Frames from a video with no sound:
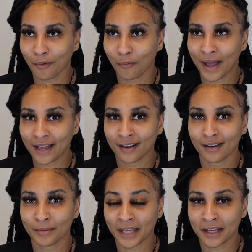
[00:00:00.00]
wake
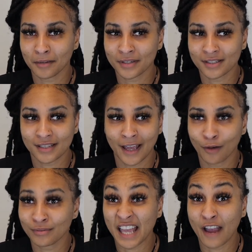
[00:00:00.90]
up. Cannabis helps